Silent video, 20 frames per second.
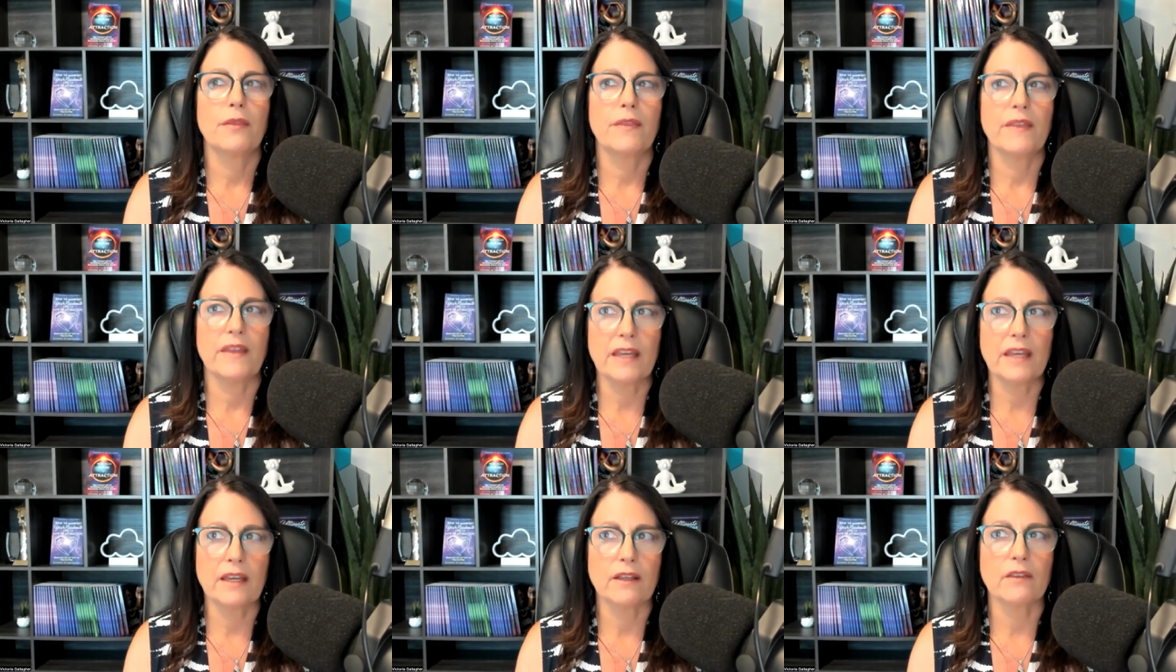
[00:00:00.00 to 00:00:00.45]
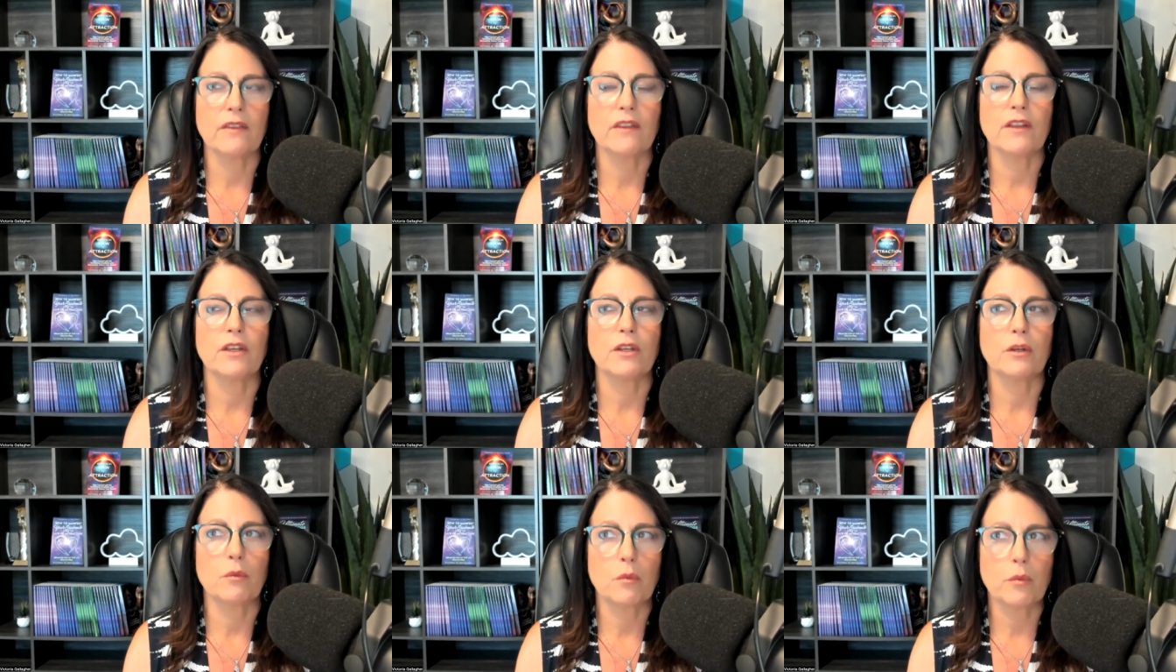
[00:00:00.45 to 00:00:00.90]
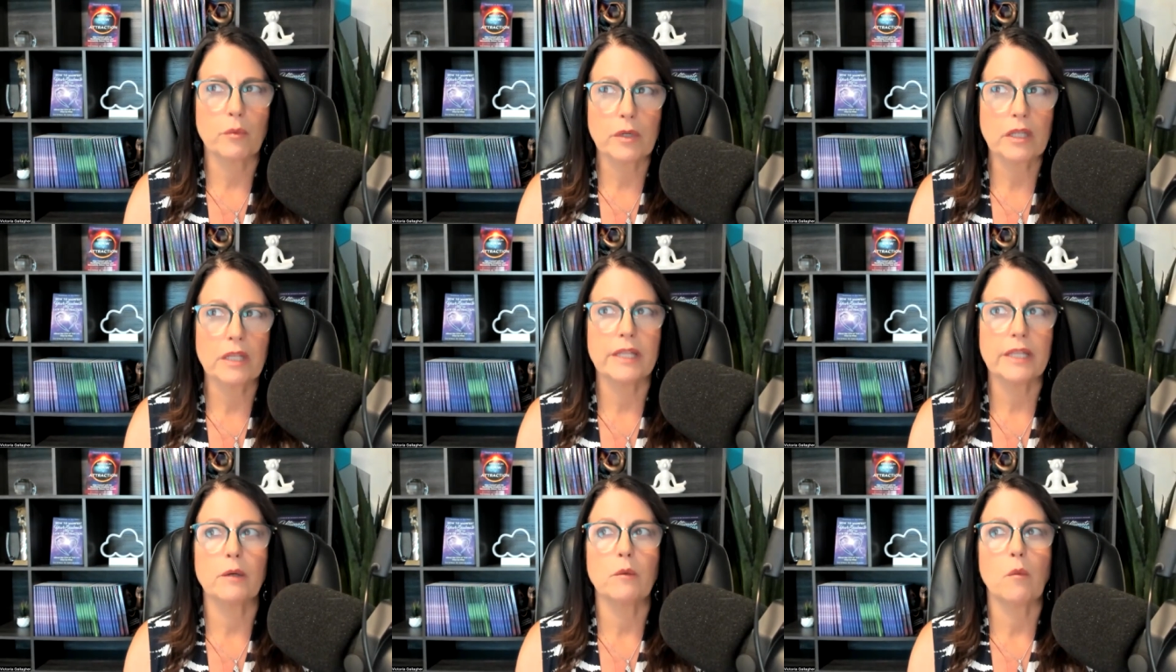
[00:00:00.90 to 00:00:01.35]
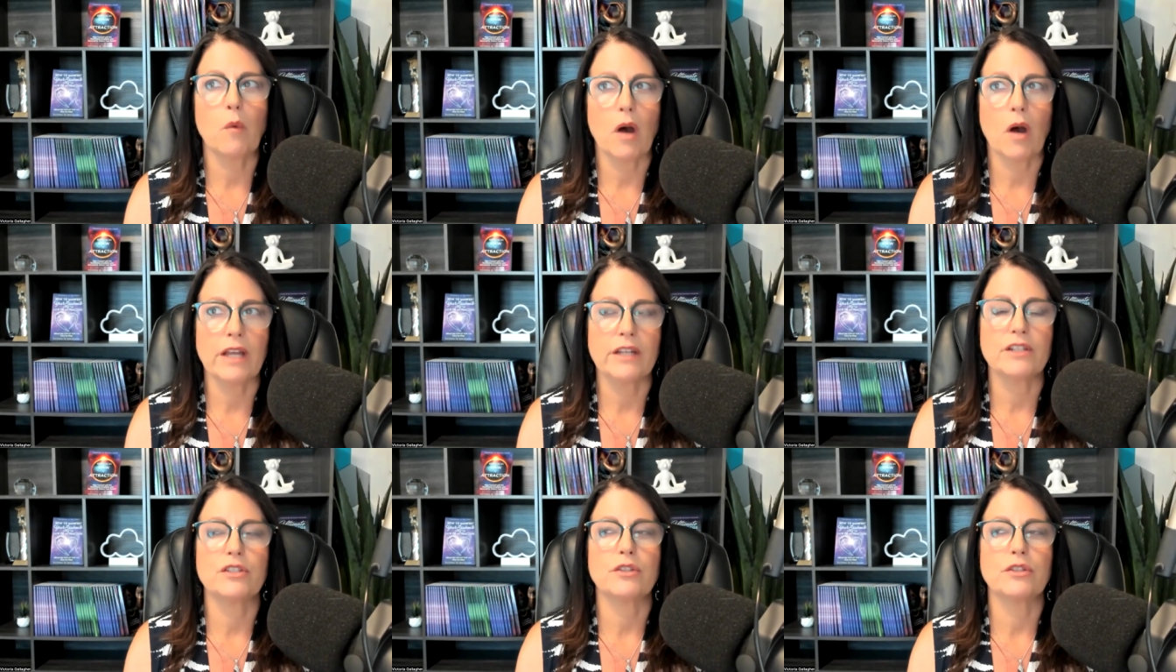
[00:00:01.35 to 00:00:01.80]
thing that you really
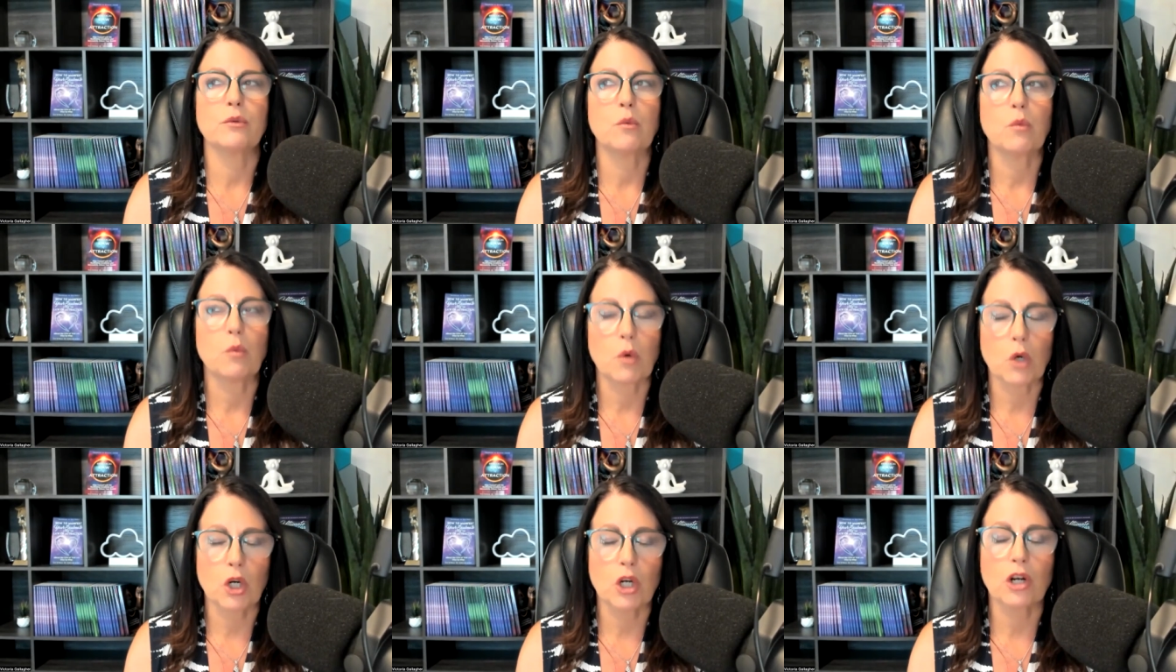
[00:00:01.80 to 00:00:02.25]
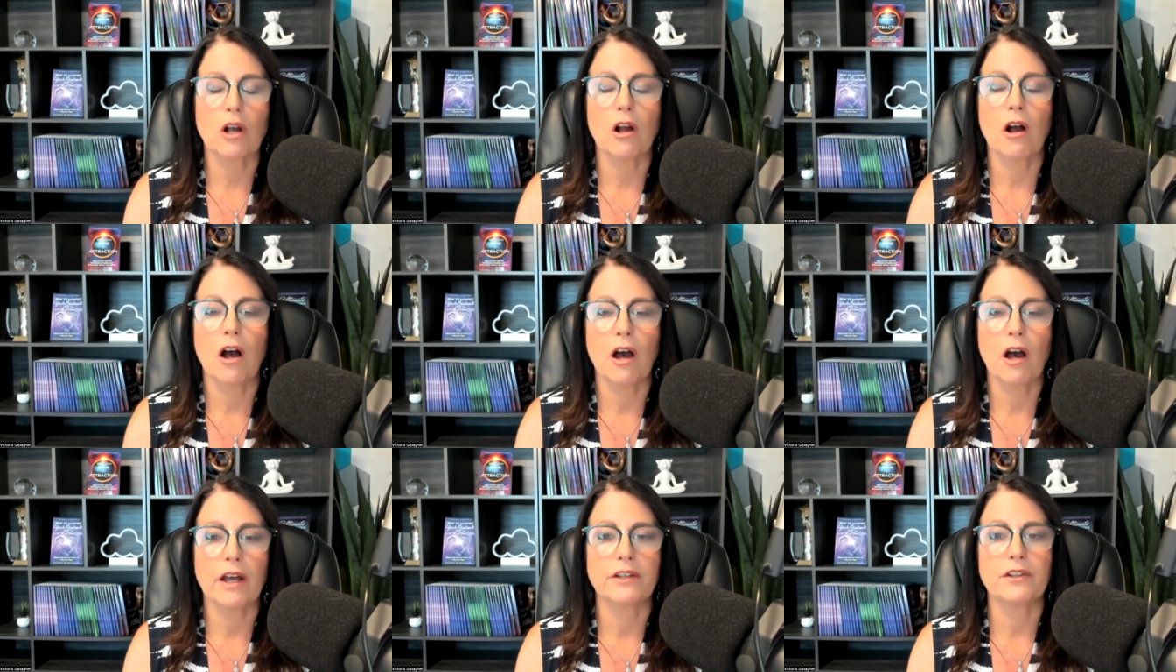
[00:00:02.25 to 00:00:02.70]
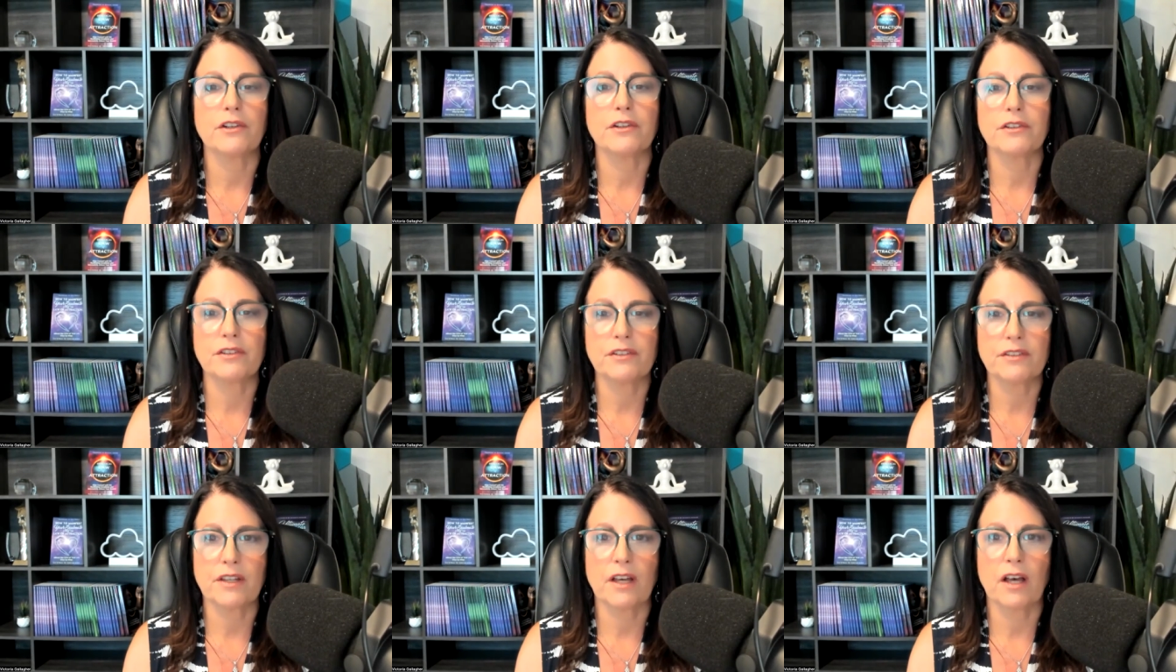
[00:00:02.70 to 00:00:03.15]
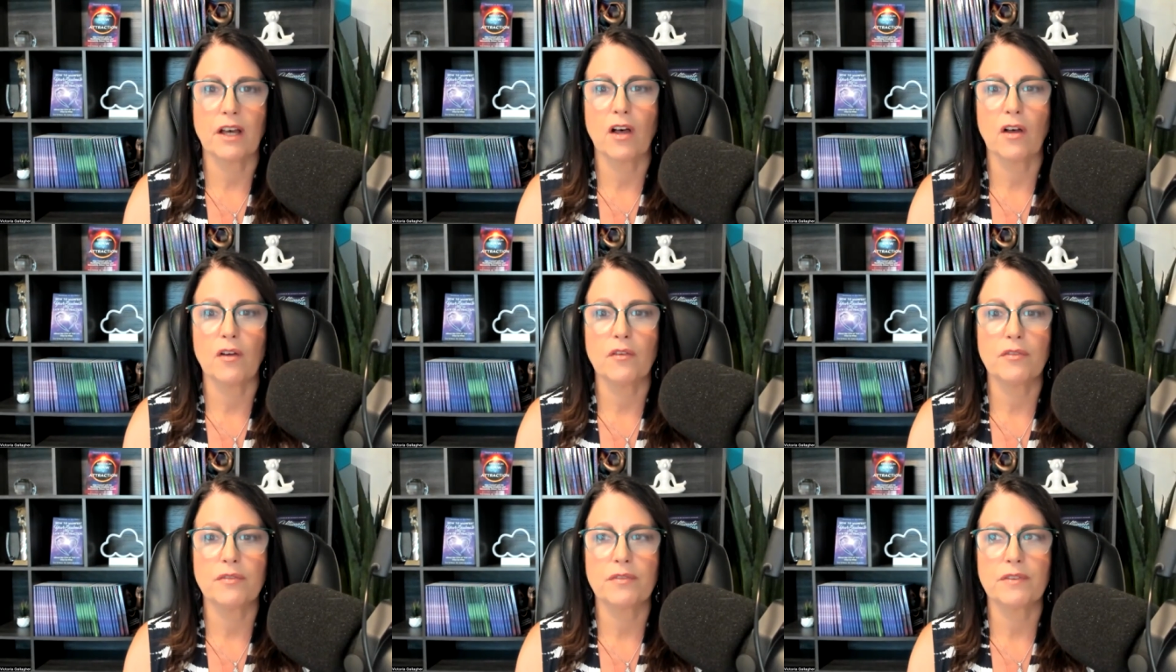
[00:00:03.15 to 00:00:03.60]
want to work on
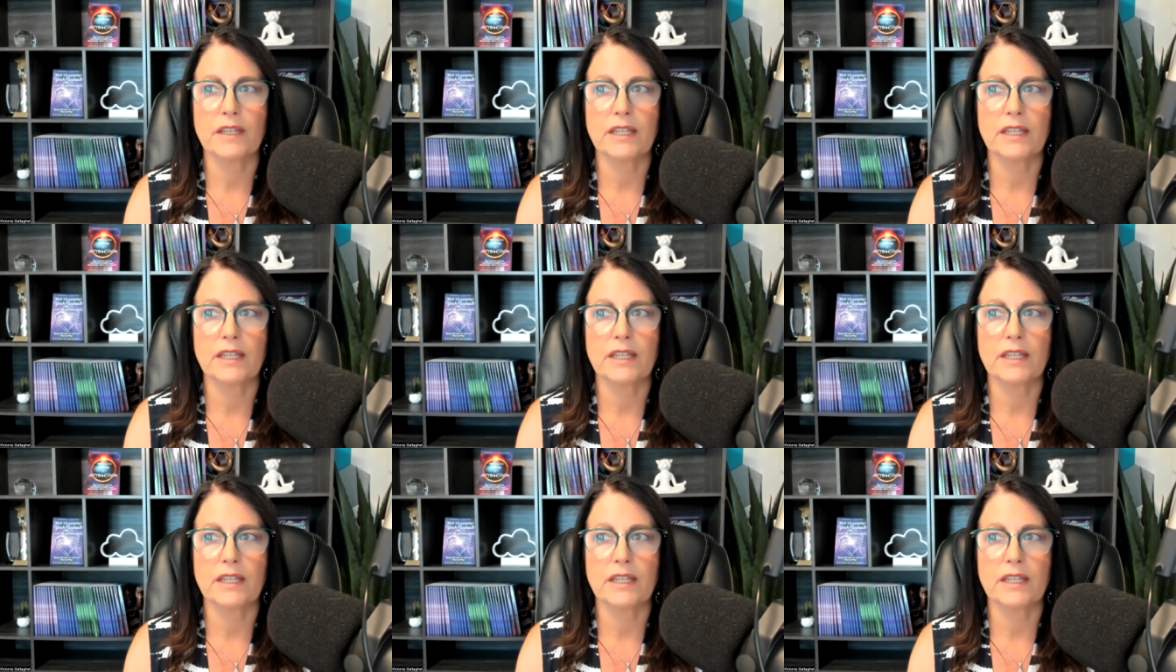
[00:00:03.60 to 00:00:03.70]
yourself